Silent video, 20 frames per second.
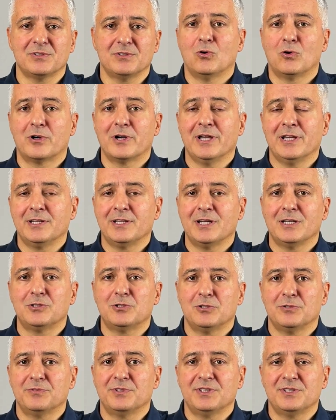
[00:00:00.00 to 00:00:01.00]
or any
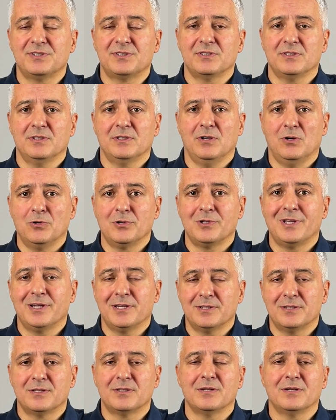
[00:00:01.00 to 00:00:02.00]
other of these
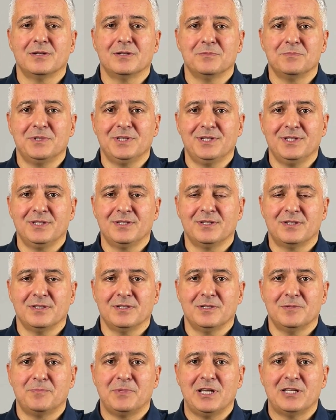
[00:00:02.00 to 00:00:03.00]
online meeting
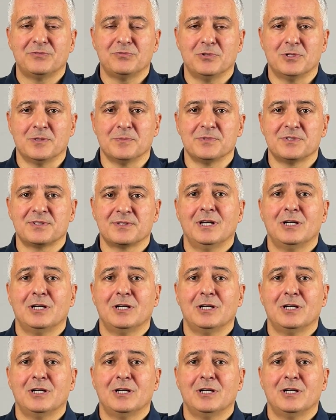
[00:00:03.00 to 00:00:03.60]
platforms.